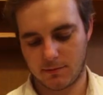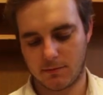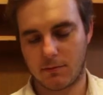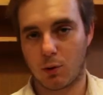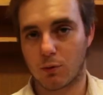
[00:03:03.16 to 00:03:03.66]

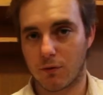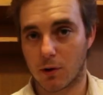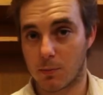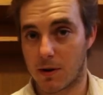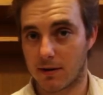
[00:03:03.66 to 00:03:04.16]
Old
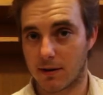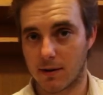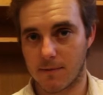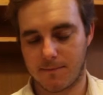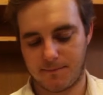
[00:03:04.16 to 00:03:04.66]
folk pending.
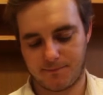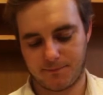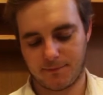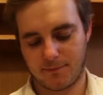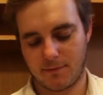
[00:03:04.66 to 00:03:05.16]

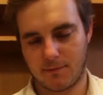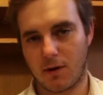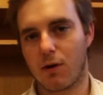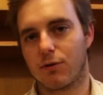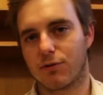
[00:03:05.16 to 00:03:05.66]

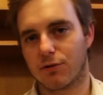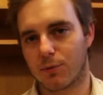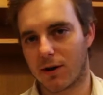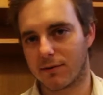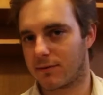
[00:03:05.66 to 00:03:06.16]
So
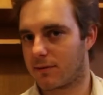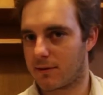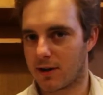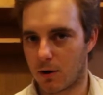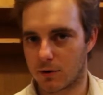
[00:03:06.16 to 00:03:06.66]
sways
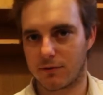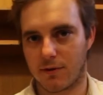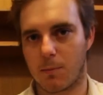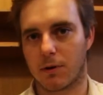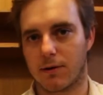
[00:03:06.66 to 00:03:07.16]
the ox
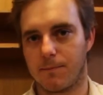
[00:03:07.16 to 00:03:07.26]
family.